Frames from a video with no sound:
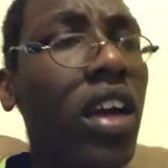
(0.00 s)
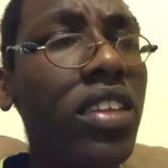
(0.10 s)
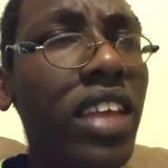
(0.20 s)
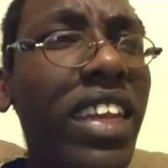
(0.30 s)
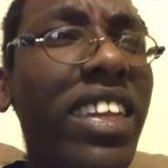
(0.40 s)

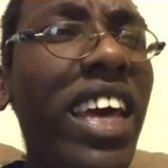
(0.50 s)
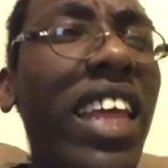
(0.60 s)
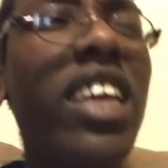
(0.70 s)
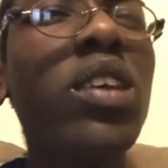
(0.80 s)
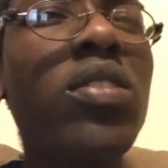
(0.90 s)
Did
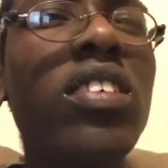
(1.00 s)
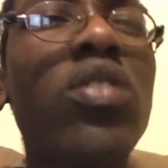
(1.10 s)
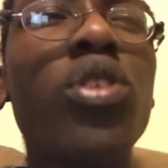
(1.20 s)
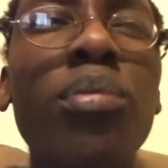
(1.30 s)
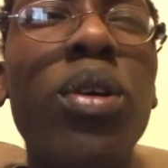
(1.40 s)
Derek use this
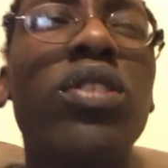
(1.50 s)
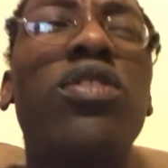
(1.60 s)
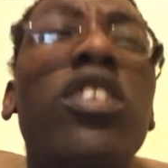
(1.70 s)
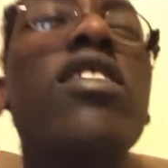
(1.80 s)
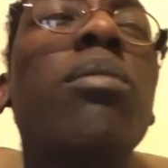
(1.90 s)
remote
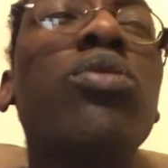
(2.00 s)
for some